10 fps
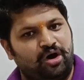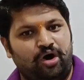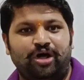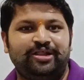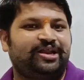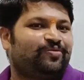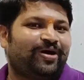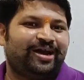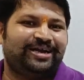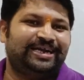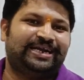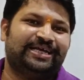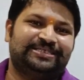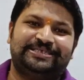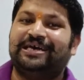All the required
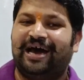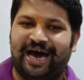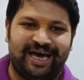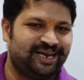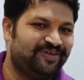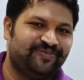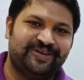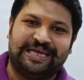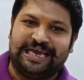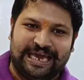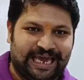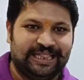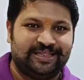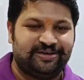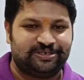details are given
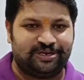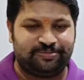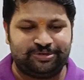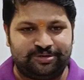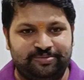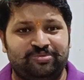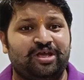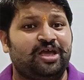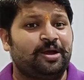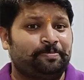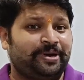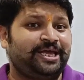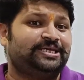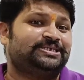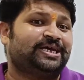in the description.
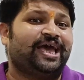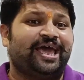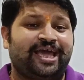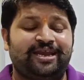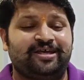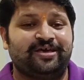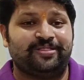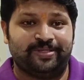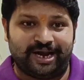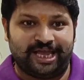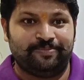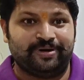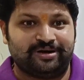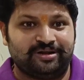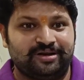Please hit the like
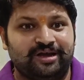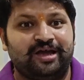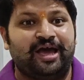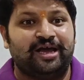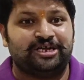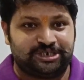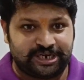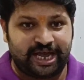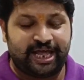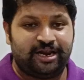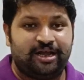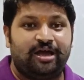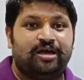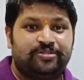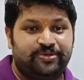button, share
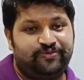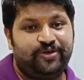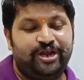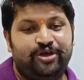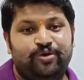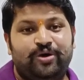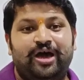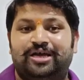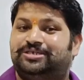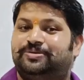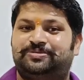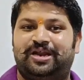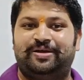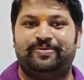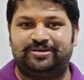this video and
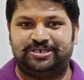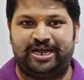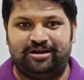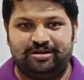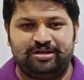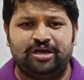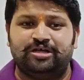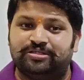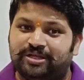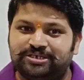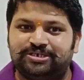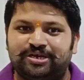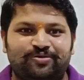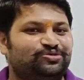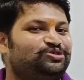subscribe our channel. This
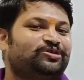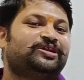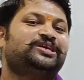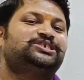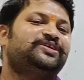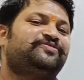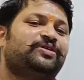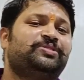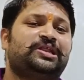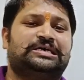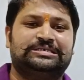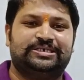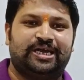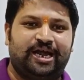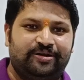was Dr. Rishi from the Learners
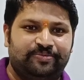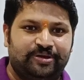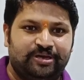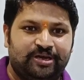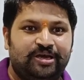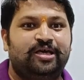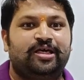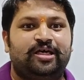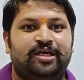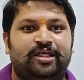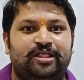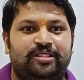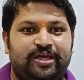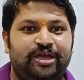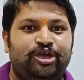Academy.
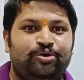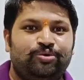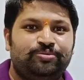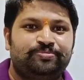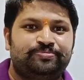Thank you.